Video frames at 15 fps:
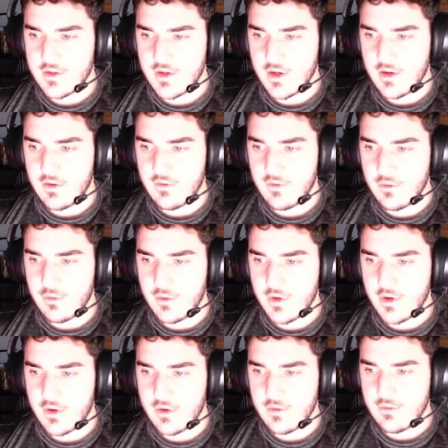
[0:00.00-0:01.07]
kind of a
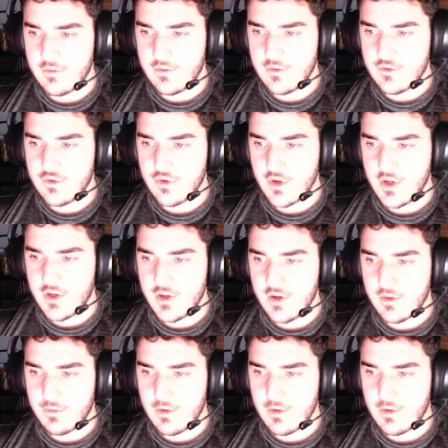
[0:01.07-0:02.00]
weird trend here,